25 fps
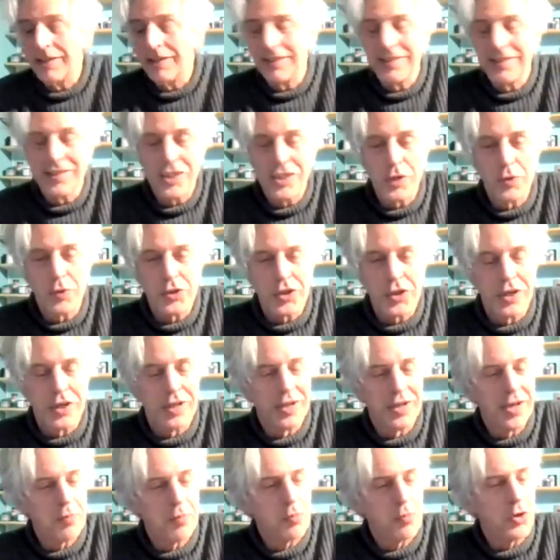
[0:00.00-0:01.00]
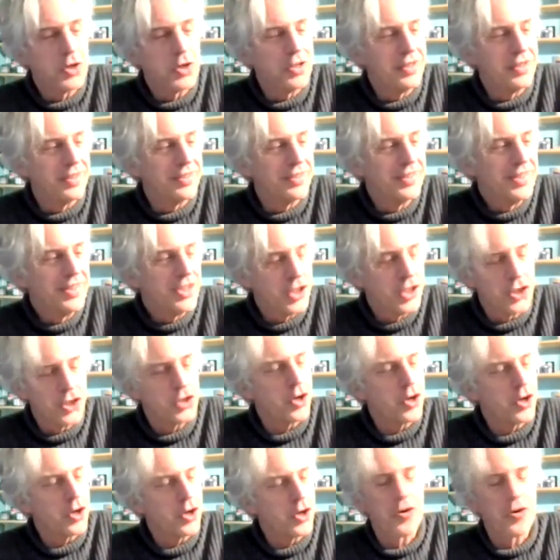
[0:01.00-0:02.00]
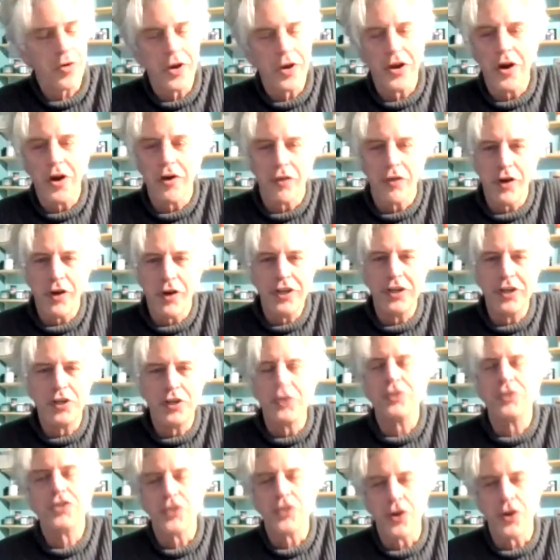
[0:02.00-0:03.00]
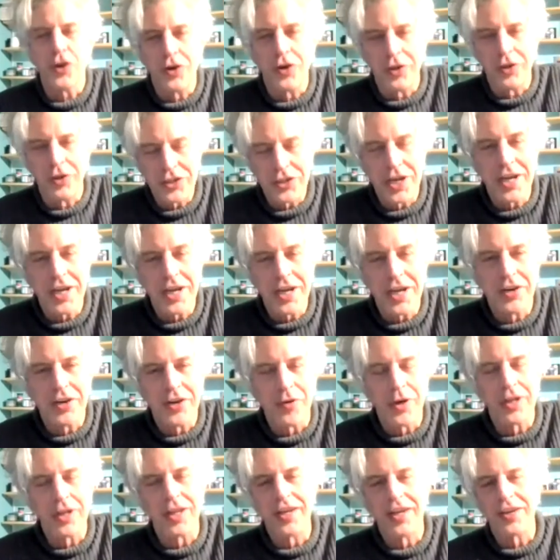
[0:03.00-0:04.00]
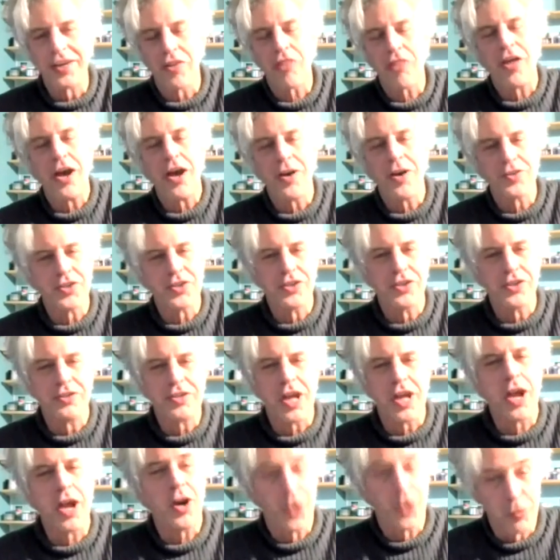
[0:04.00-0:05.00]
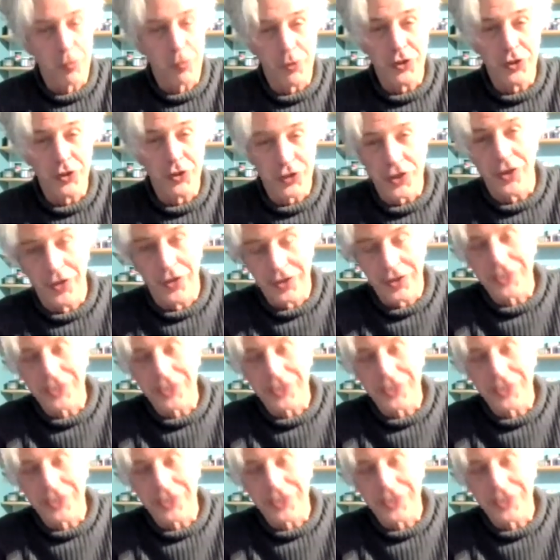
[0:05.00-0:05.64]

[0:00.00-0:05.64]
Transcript: She was a pretty, she started right off writing good songs. I had to write like 1,000 terrible songs